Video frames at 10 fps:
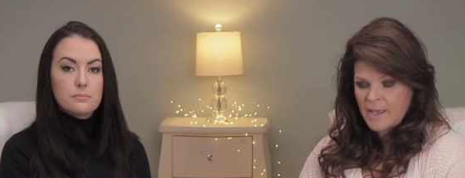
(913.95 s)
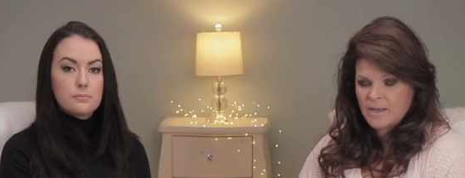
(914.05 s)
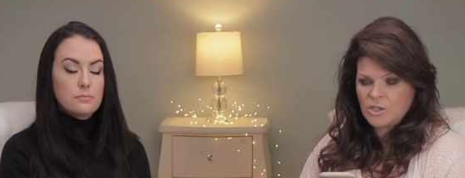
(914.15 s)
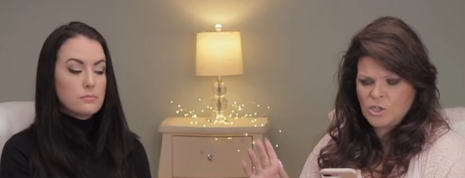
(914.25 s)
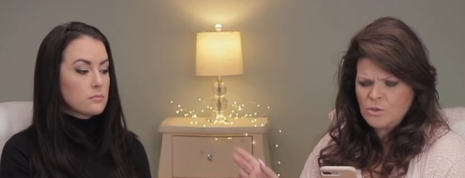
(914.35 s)

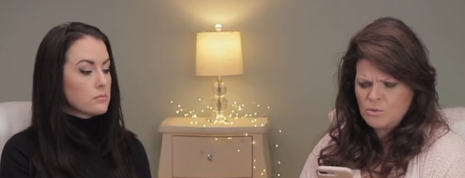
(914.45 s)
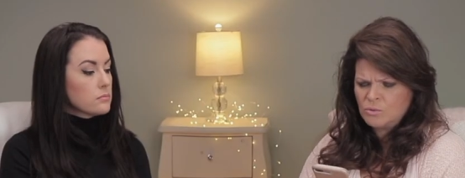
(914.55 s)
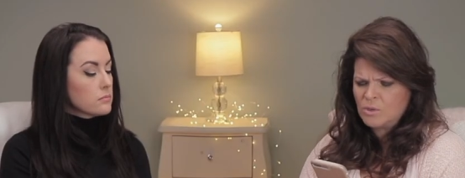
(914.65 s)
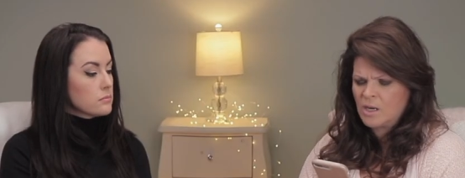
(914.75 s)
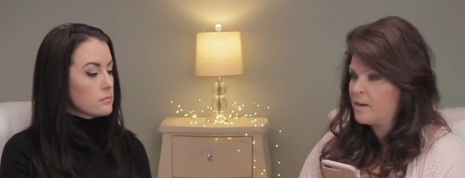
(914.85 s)
Speaker 1: And
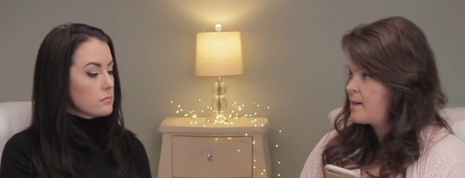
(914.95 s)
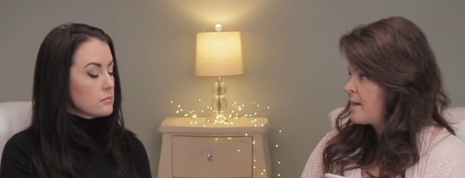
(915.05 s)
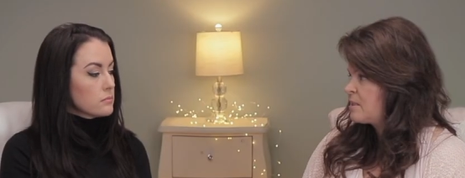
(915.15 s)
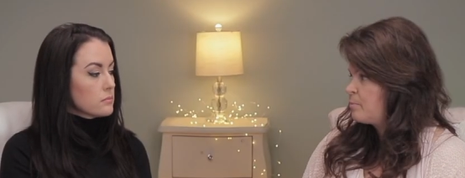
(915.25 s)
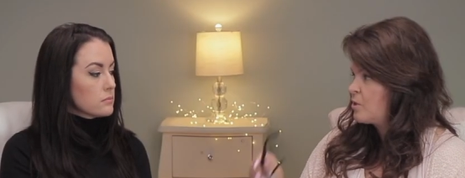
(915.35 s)
you are an
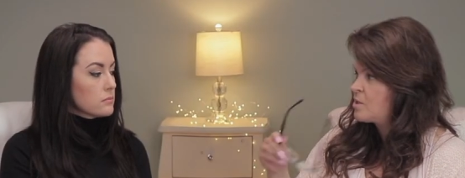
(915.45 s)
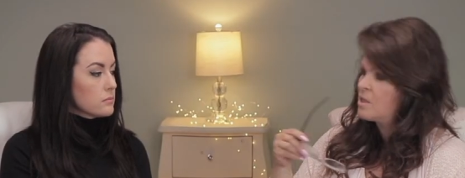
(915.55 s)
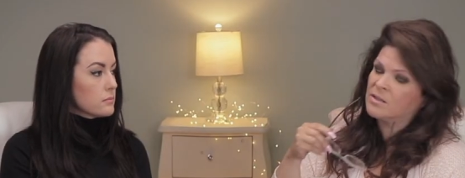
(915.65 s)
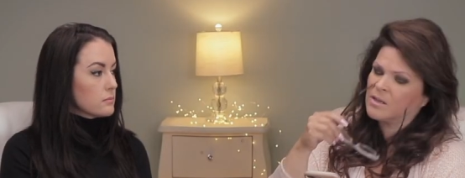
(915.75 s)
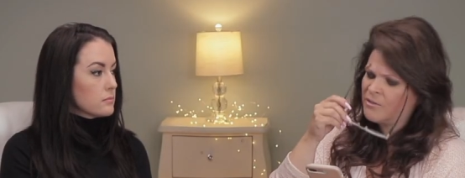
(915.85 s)
expert
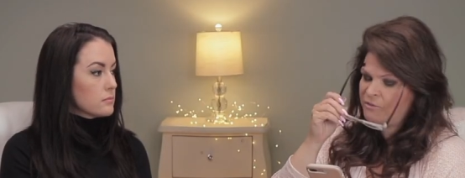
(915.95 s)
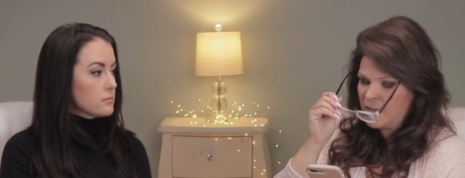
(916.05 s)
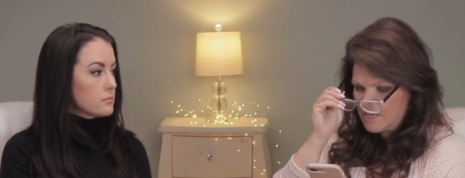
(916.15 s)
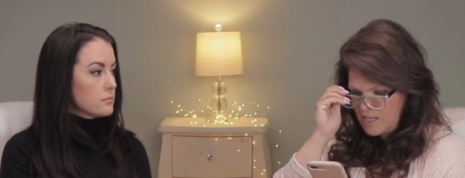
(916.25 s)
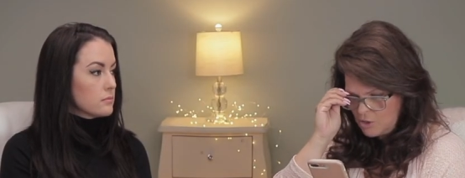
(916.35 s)
in a
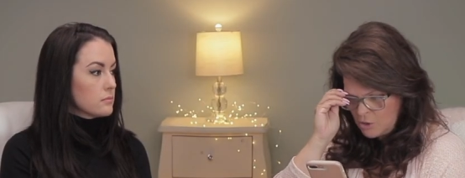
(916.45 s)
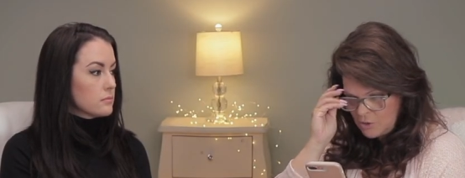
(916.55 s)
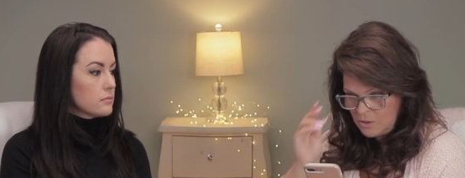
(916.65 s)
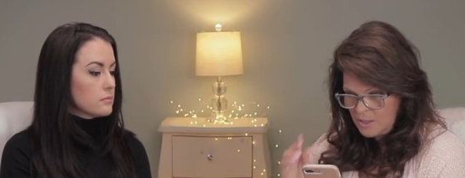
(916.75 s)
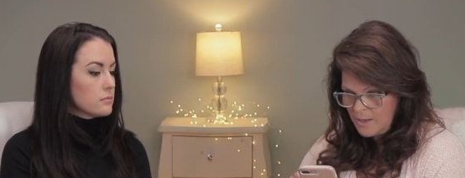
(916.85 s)

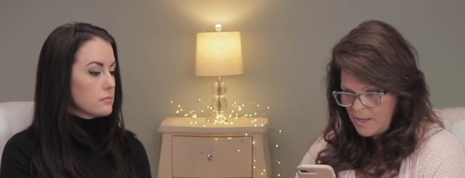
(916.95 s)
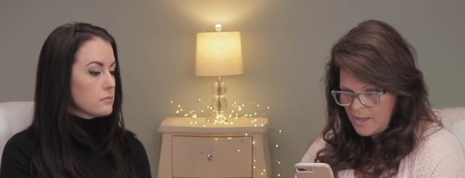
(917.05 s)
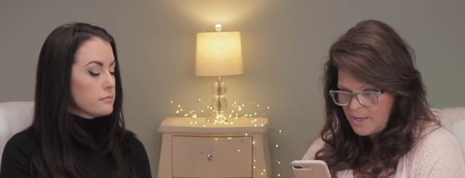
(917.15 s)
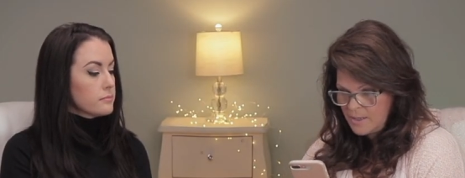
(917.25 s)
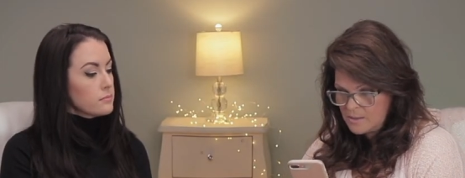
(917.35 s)
financial
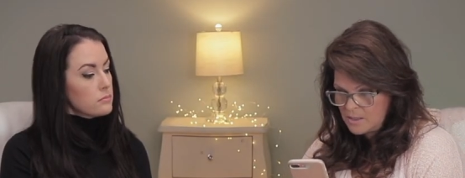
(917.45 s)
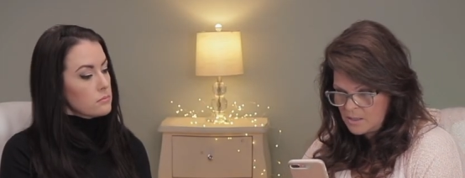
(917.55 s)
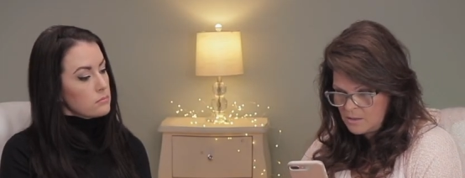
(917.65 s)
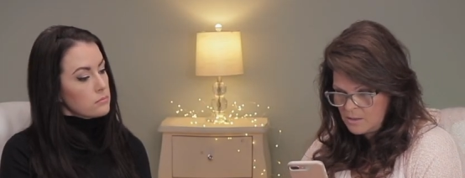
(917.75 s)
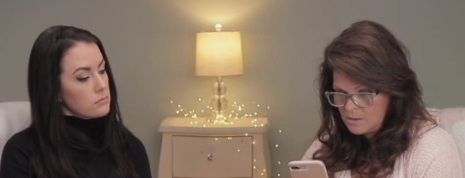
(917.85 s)
and
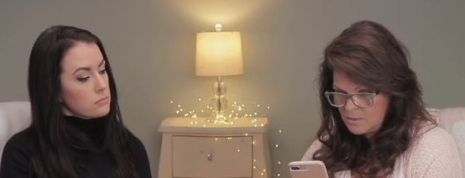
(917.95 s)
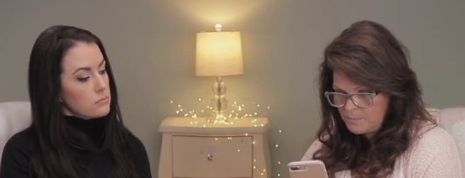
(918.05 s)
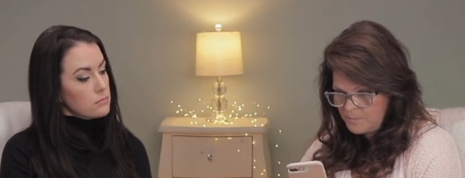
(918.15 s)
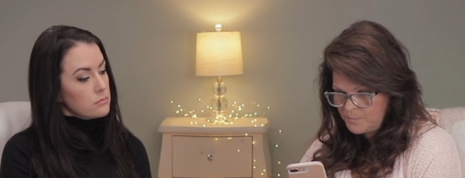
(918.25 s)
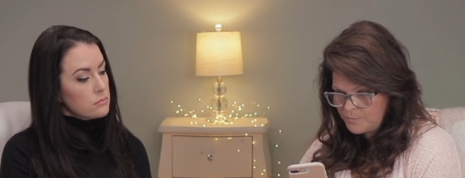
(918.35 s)

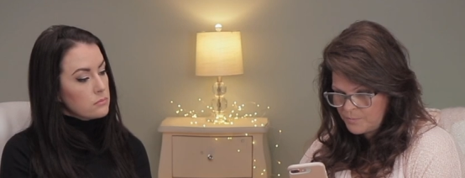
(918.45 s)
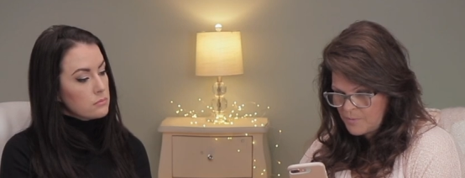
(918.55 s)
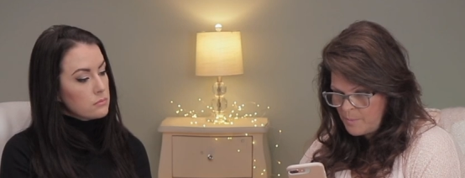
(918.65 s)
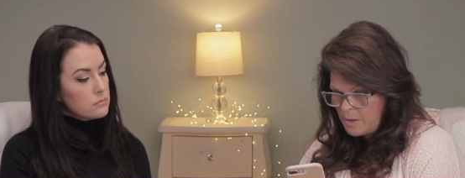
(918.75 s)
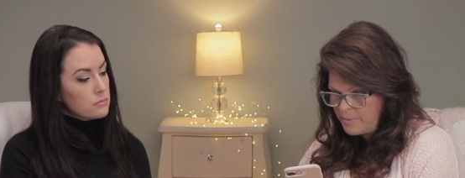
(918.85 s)

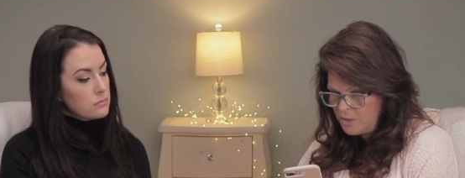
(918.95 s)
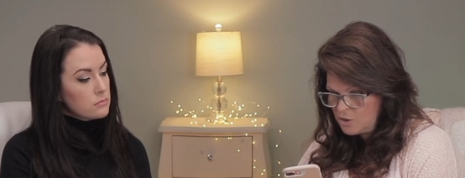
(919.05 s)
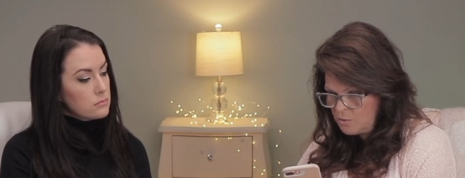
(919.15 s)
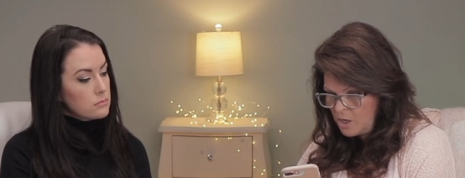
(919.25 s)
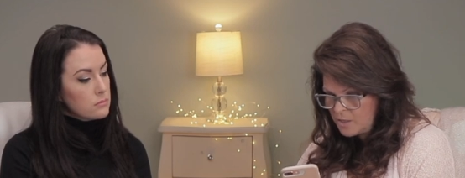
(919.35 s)
about being
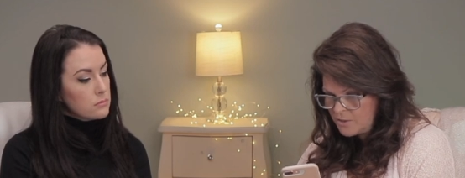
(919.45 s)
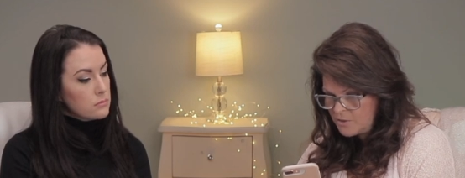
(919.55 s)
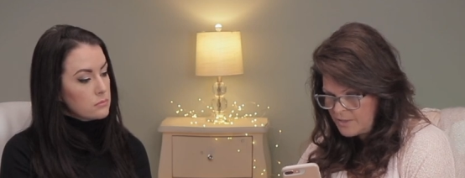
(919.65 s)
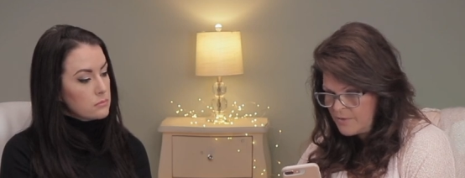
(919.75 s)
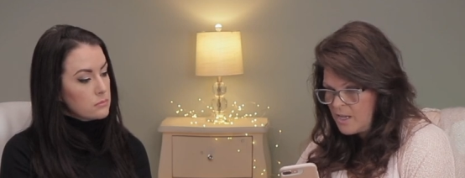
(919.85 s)
too hard on
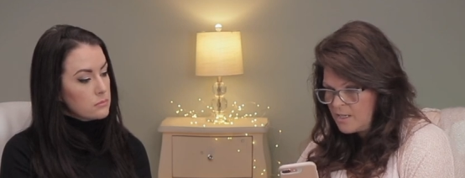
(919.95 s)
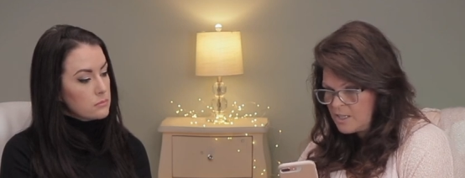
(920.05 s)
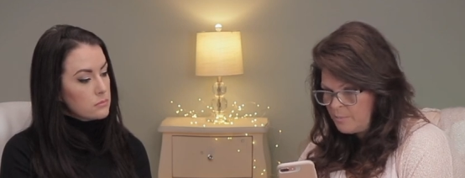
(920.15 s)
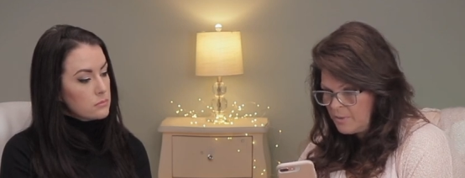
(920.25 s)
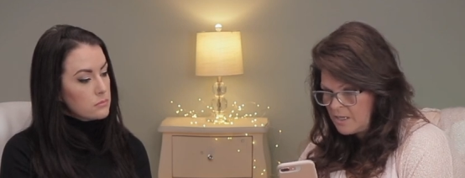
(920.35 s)
yourself,
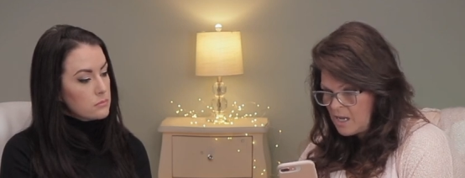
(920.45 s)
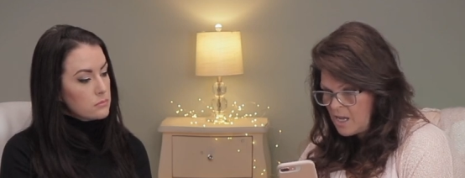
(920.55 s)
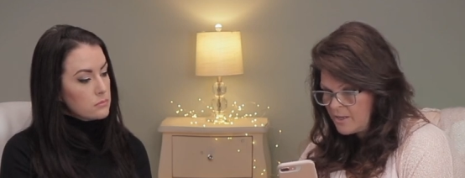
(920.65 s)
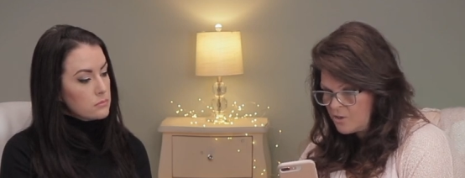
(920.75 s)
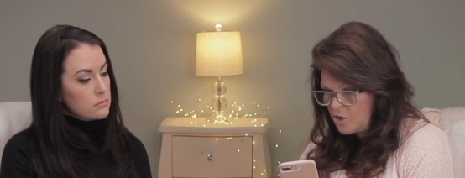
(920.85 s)
keeping an
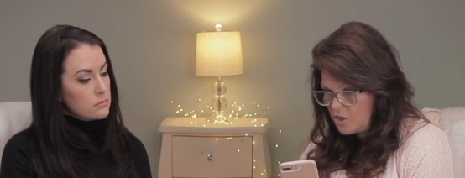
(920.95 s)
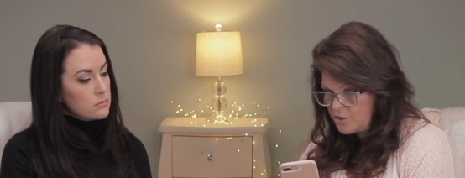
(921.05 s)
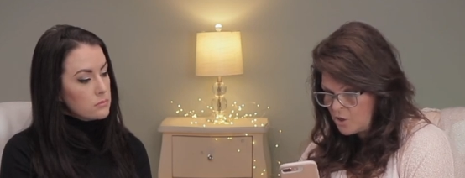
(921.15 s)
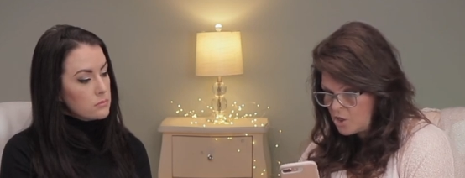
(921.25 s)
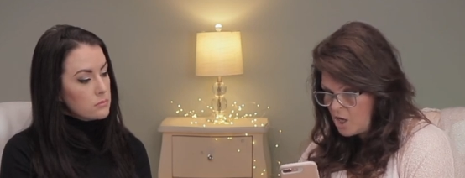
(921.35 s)
eye on
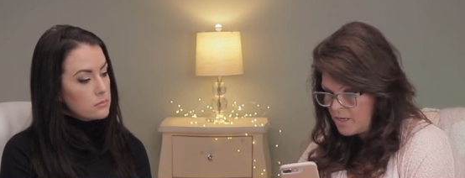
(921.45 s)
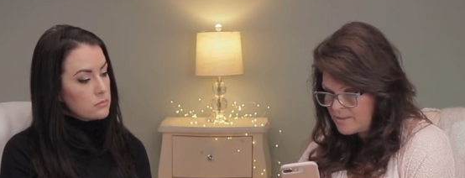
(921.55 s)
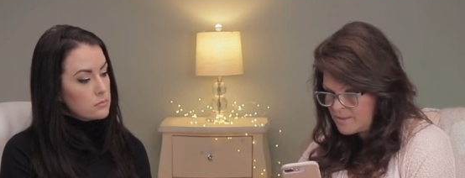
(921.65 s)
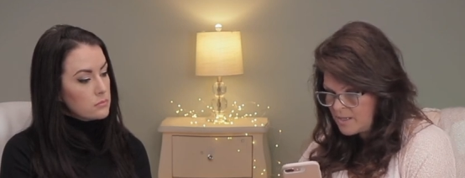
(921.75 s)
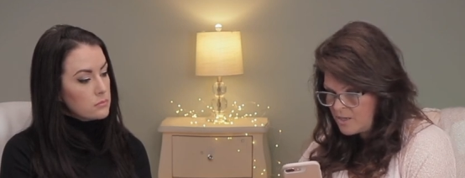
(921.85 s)
your
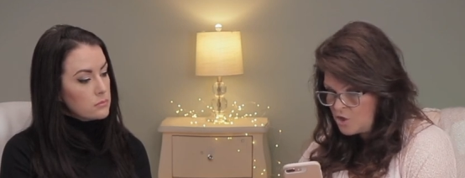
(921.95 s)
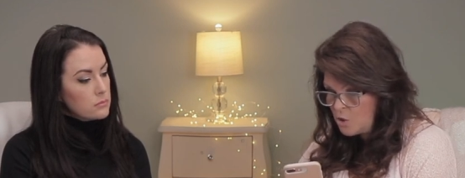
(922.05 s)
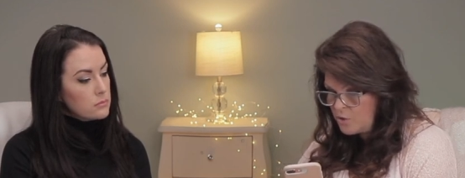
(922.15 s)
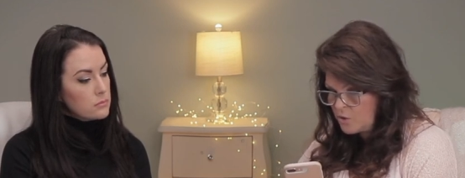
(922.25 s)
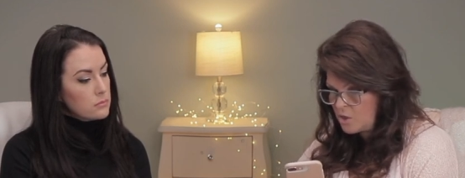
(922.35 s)
costs and
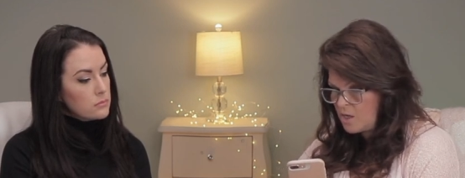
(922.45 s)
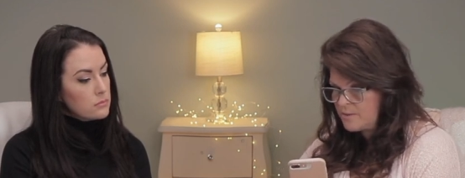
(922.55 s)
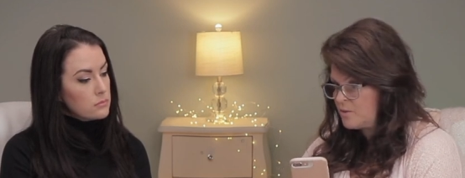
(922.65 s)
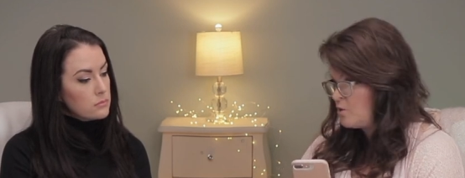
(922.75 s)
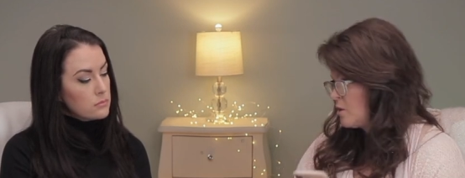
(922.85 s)
know your
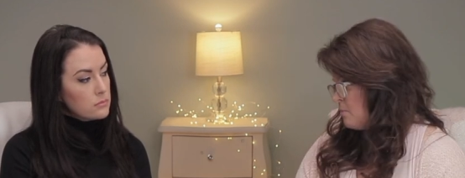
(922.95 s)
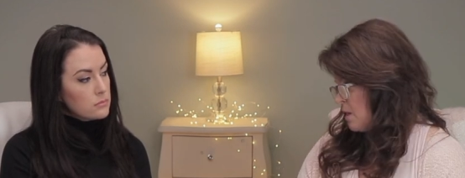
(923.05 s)
costs so you can